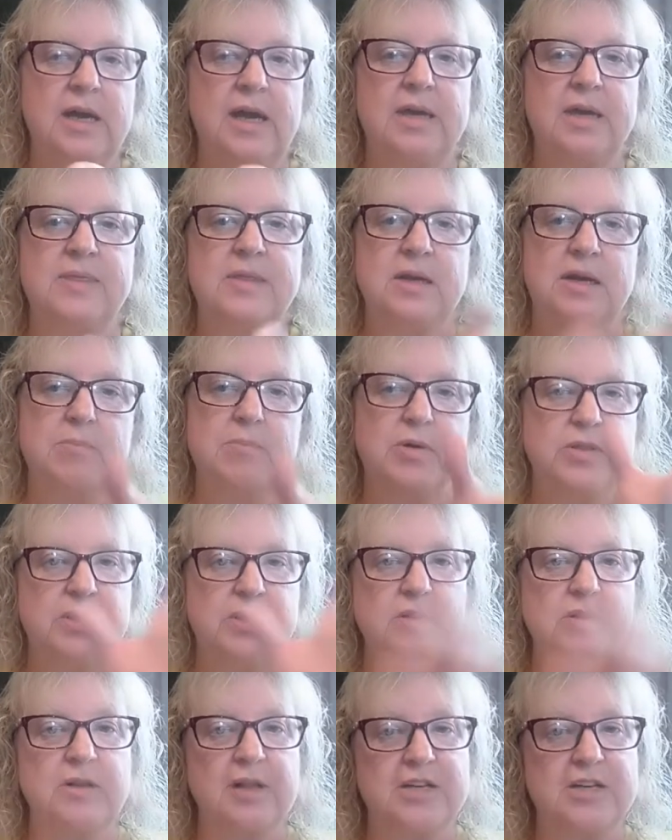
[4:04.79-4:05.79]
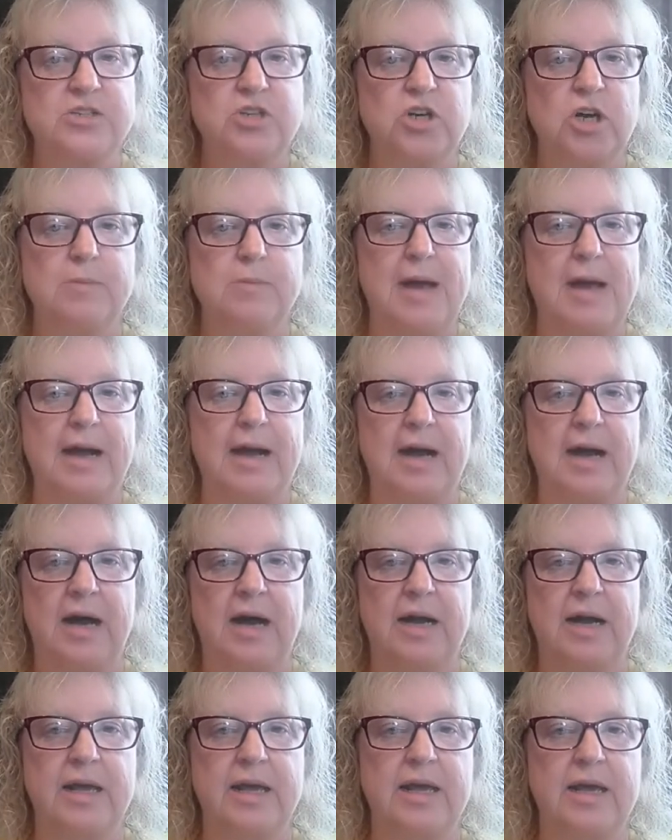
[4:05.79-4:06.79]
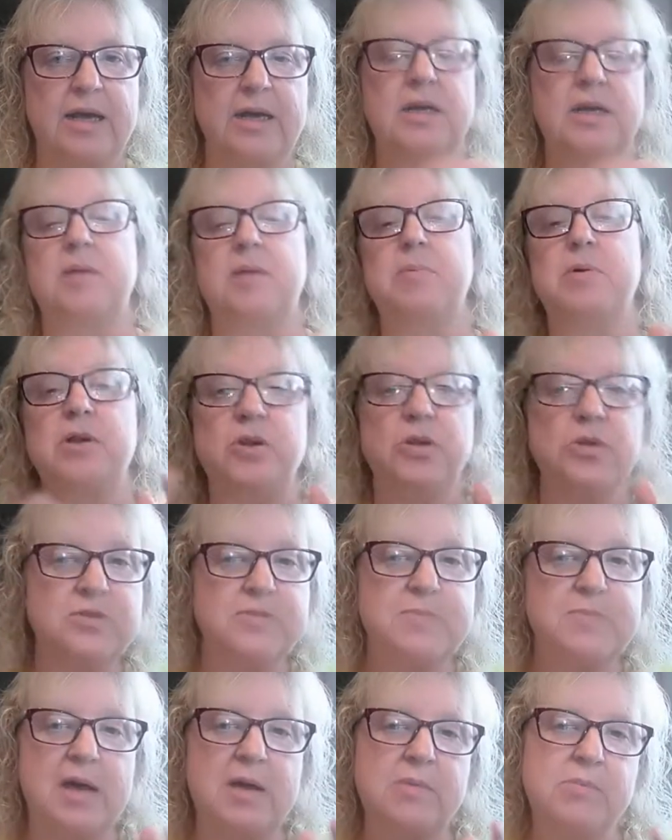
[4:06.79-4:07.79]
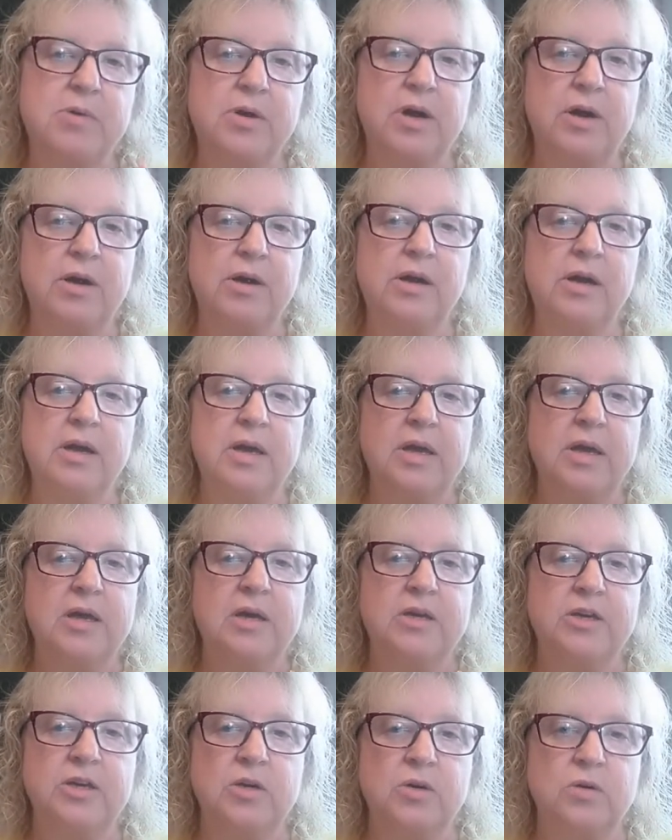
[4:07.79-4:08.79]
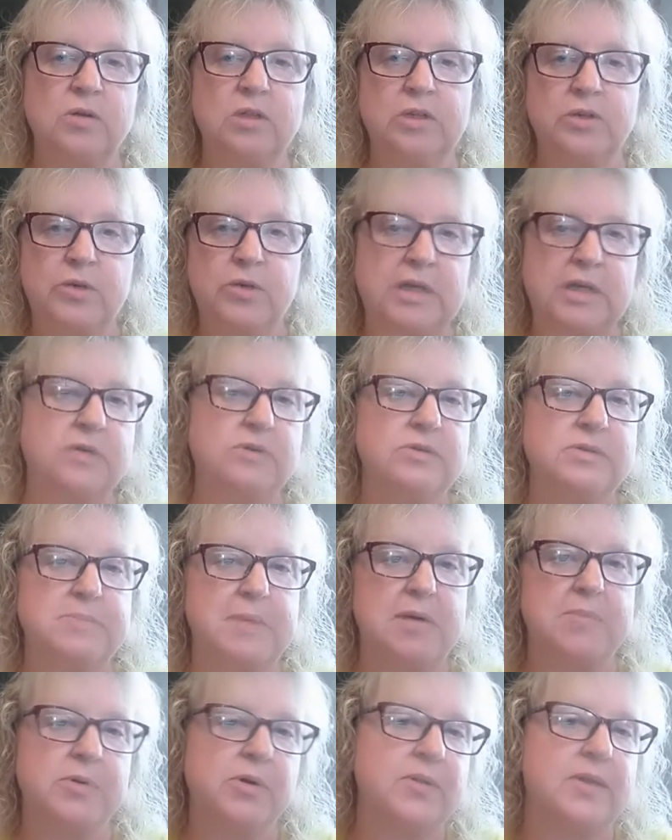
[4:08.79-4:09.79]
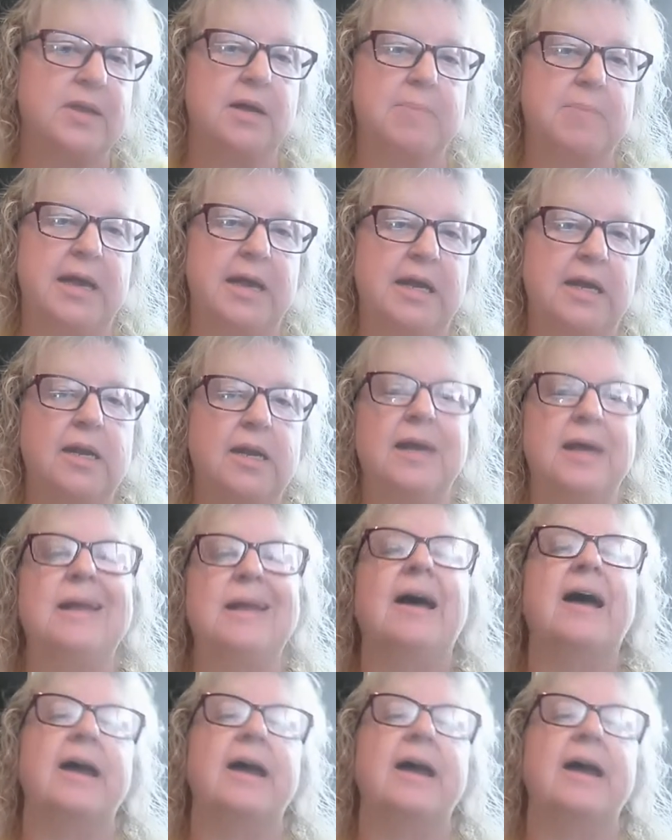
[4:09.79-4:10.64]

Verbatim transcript: and then I put the glass jar back on it, and I put newspaper, you know, glued newspaper, and then I painted it.